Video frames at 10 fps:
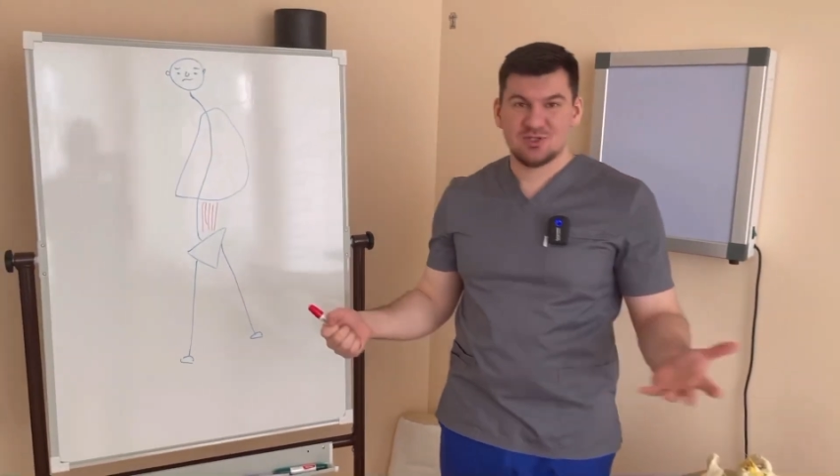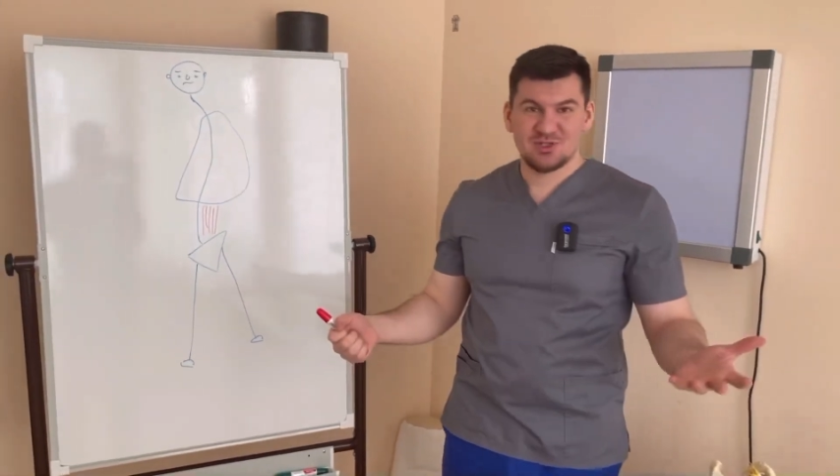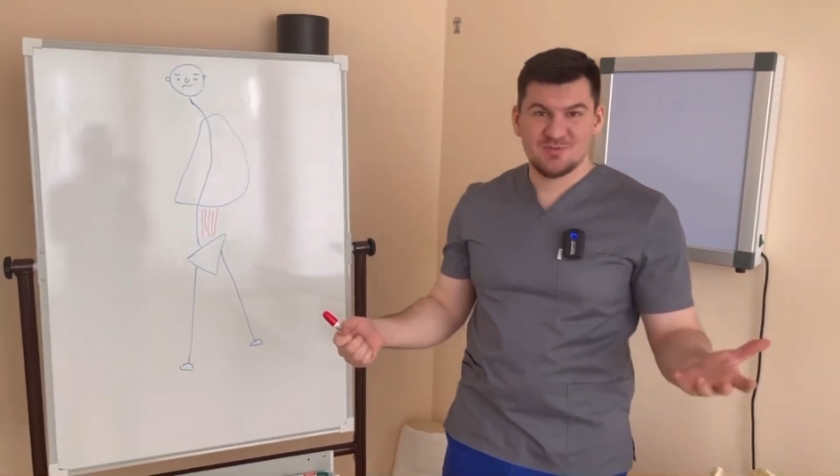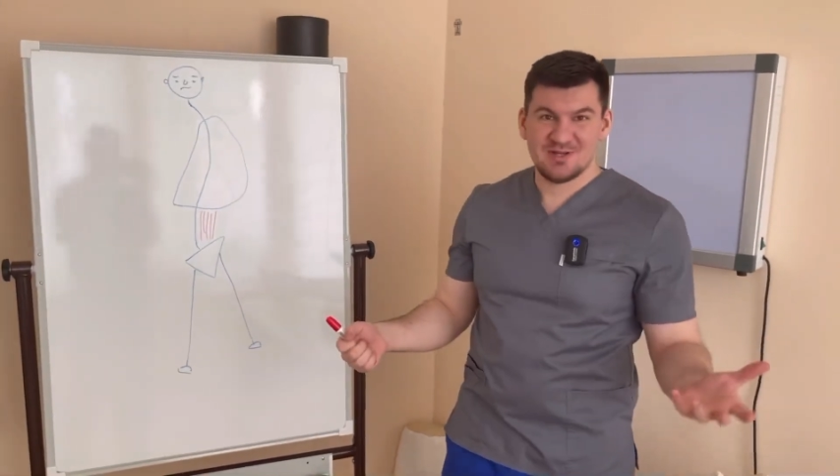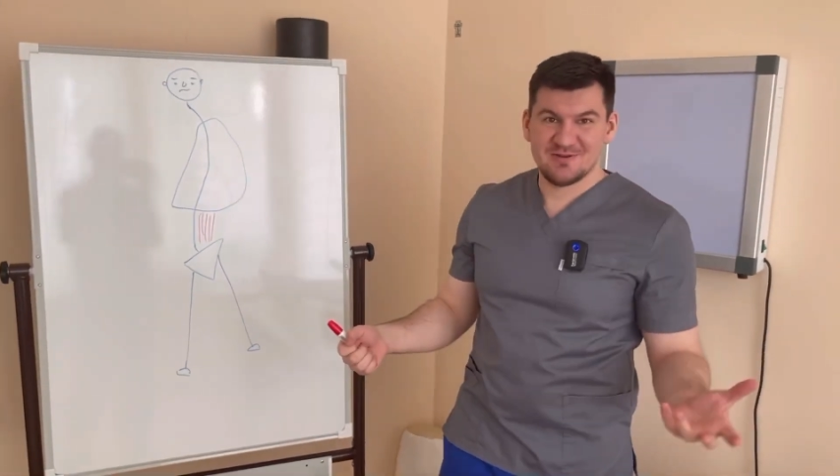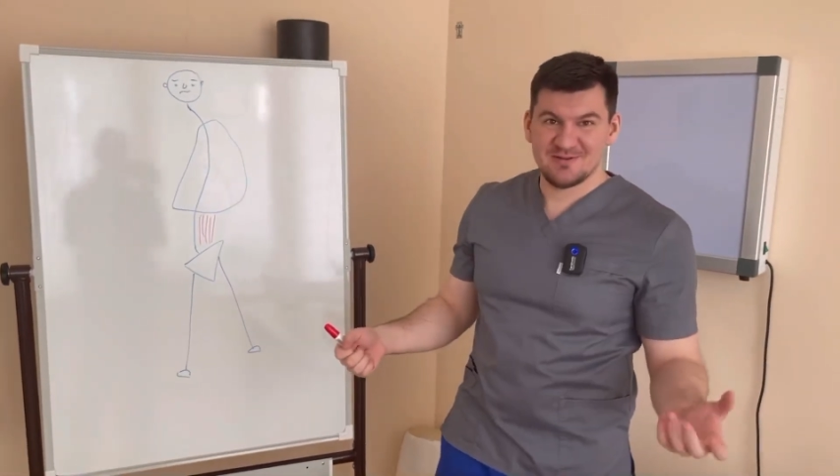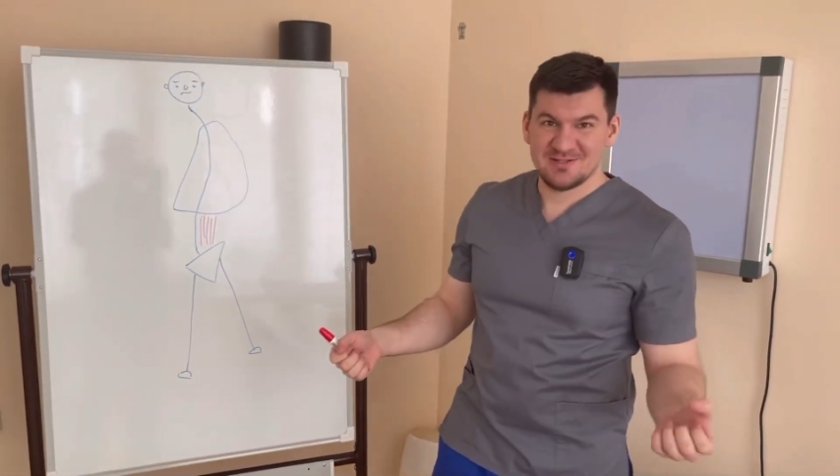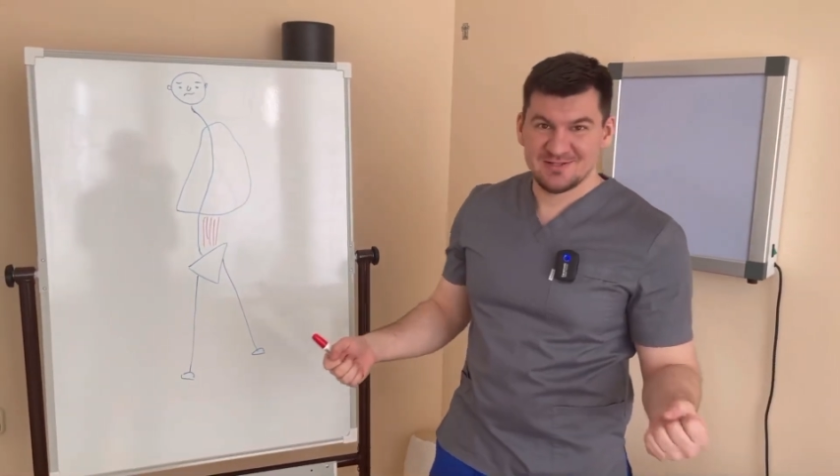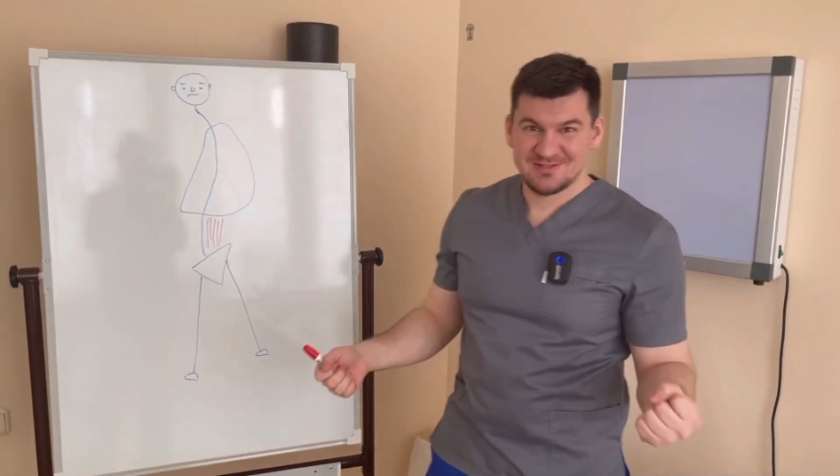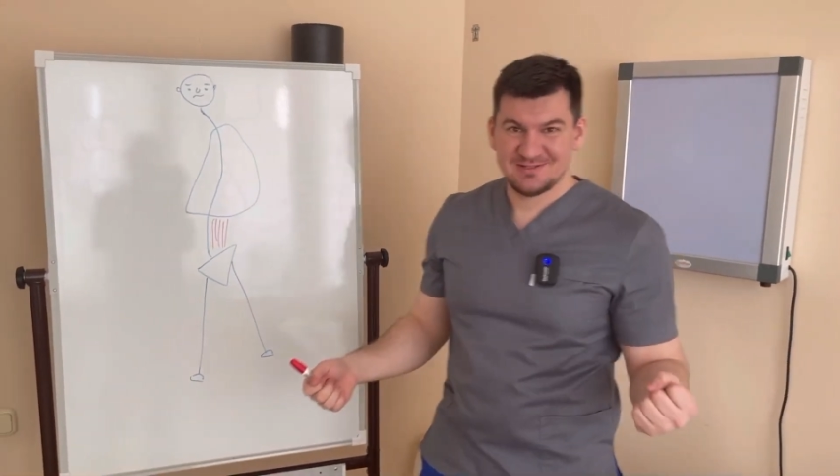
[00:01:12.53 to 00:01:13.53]
We can't
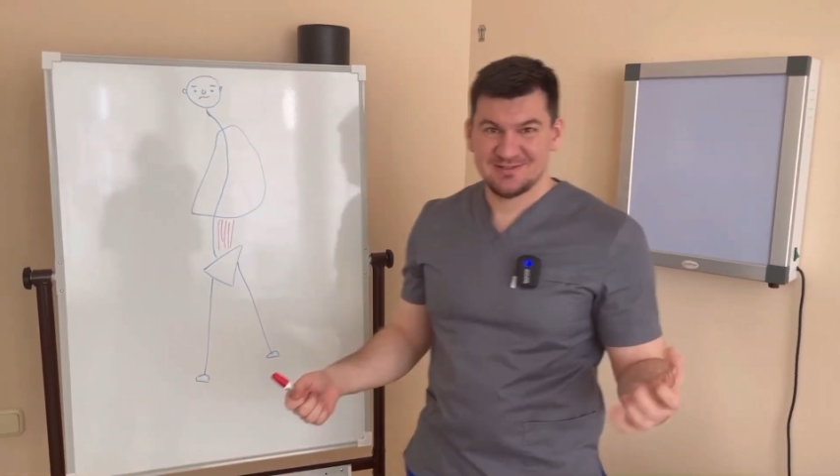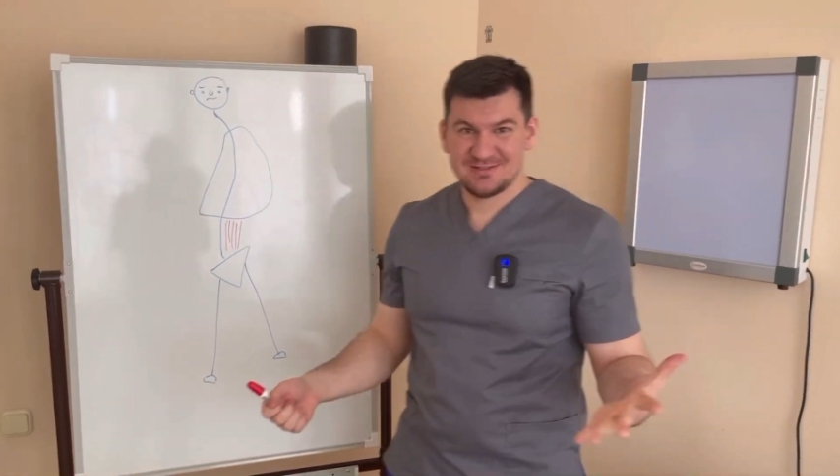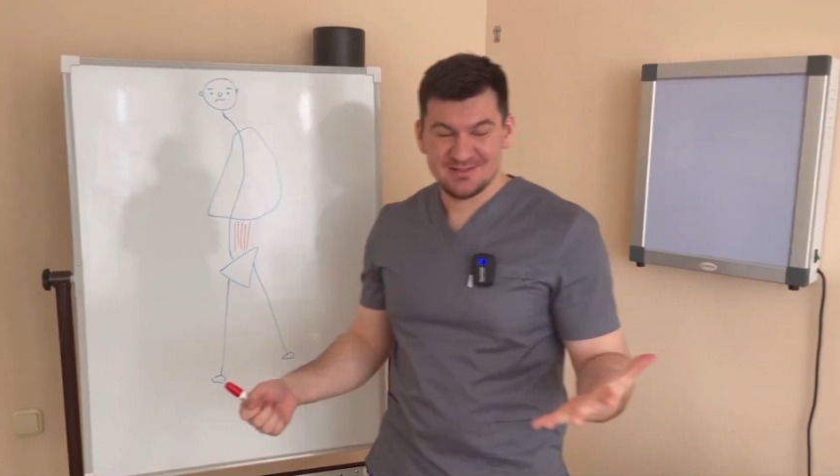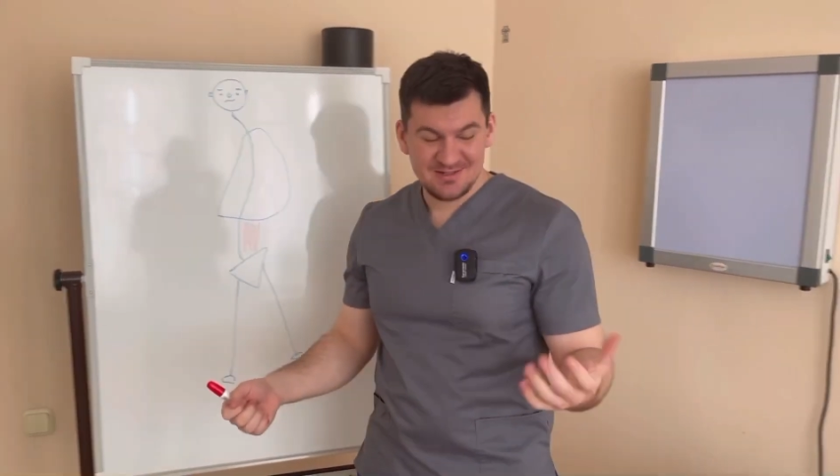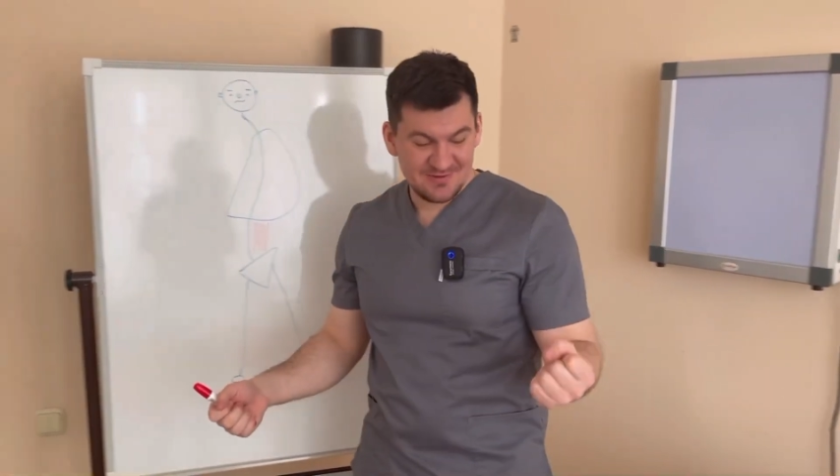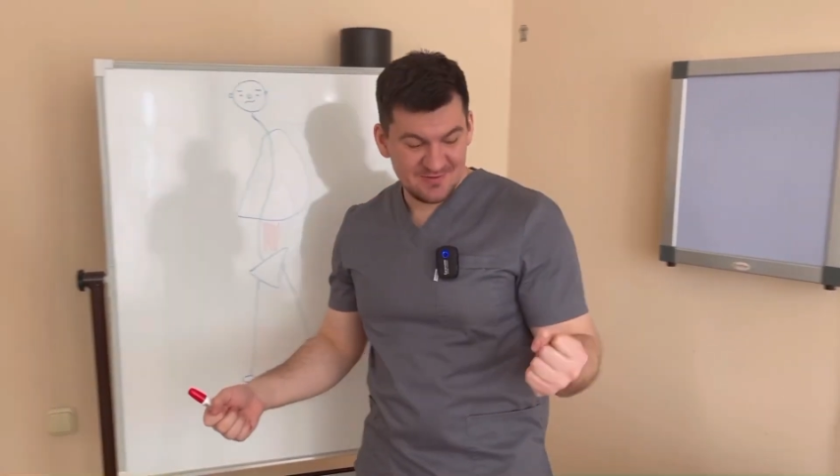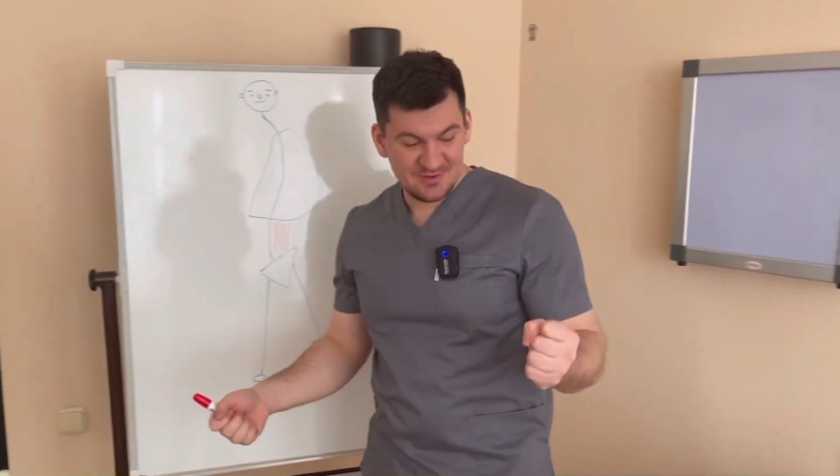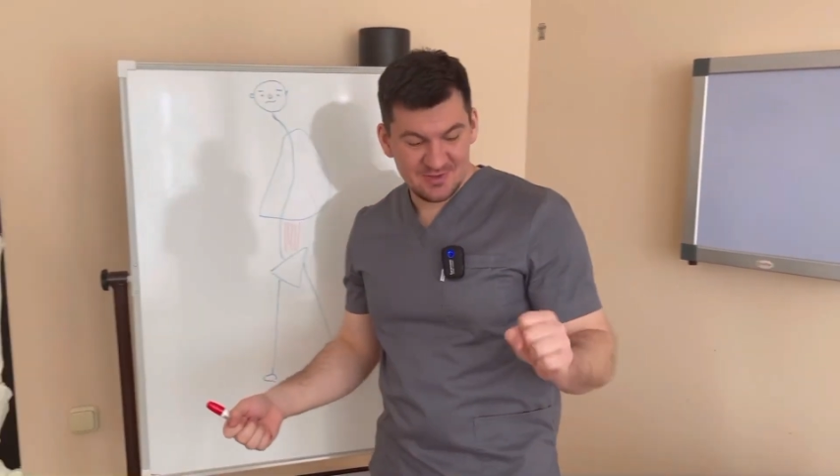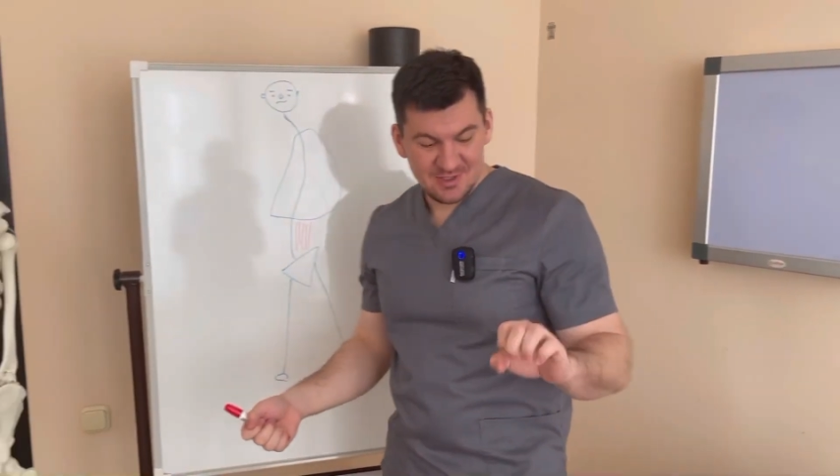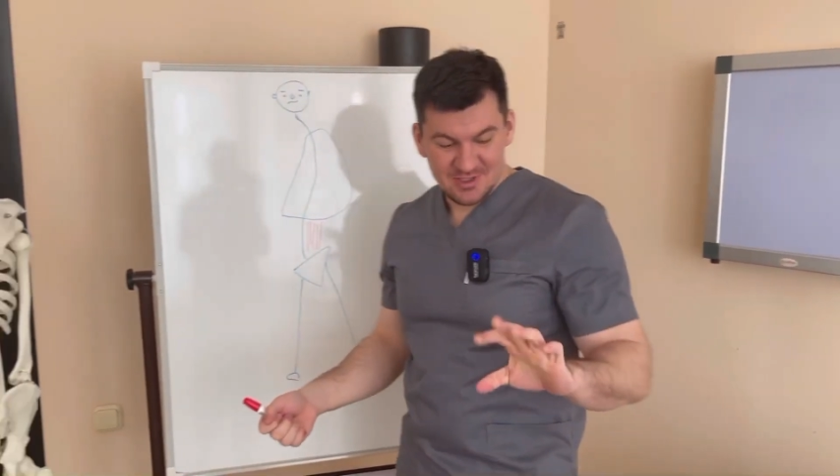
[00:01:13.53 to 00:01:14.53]
control the left
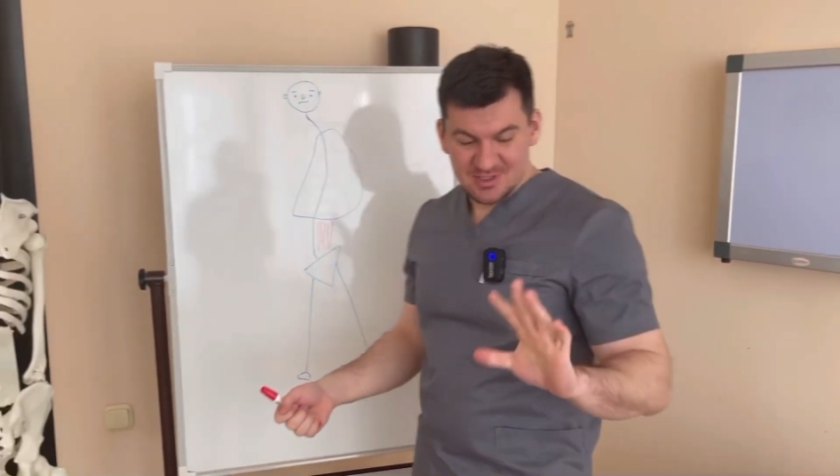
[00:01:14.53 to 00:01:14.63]
hand